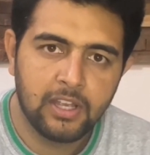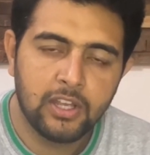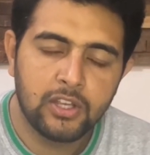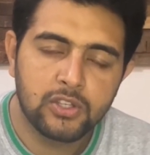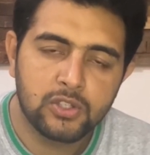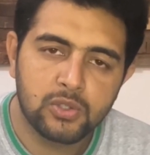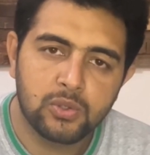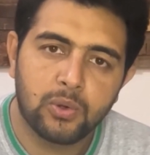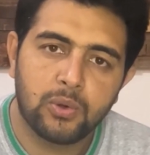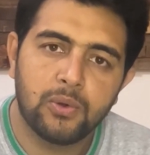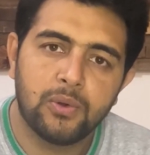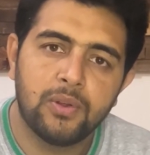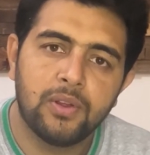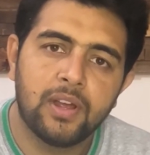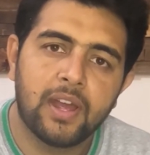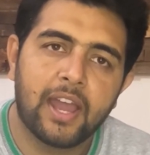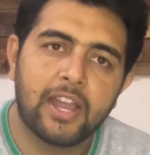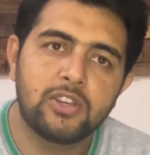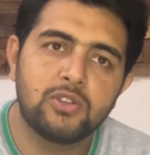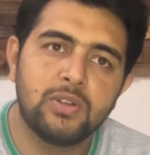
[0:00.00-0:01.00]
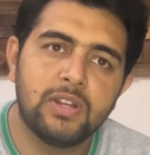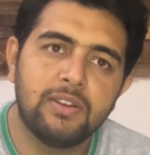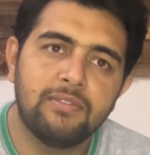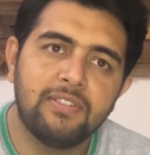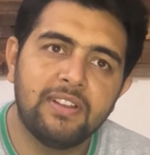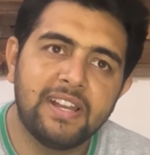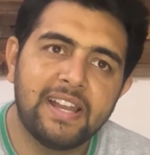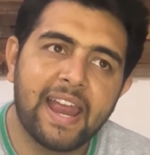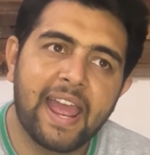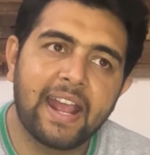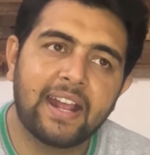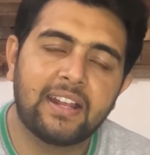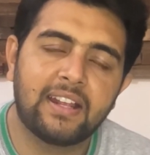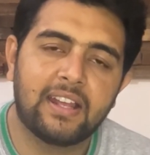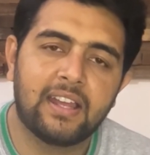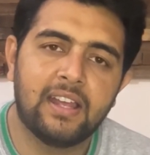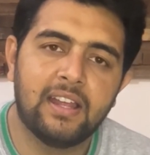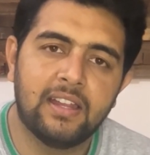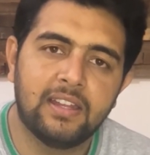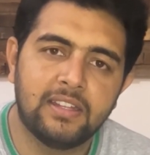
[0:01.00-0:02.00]
So actually we
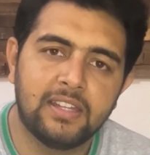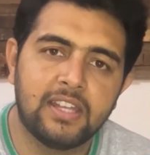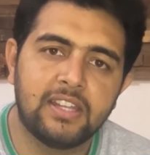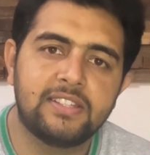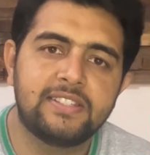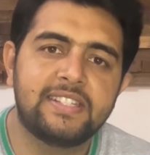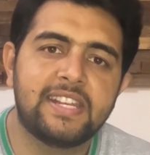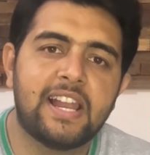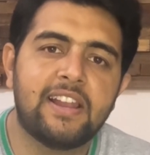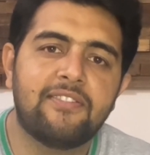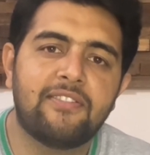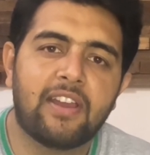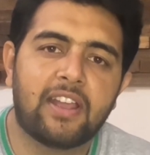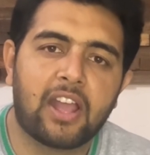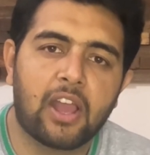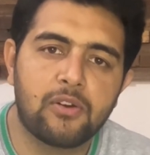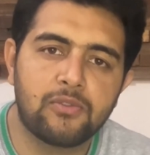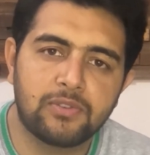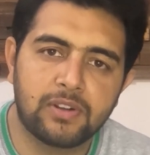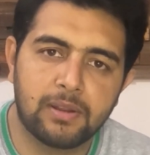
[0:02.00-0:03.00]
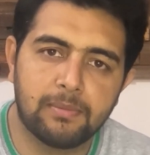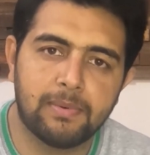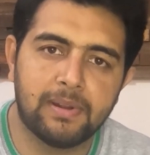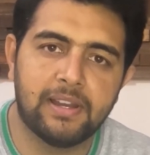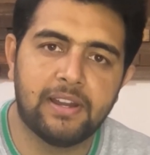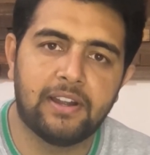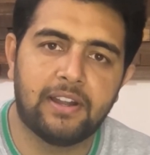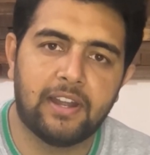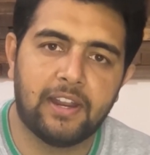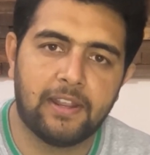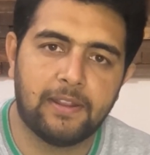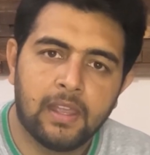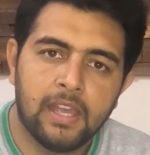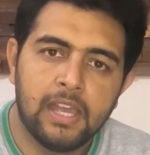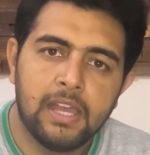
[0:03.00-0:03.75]
lack this self-accountability.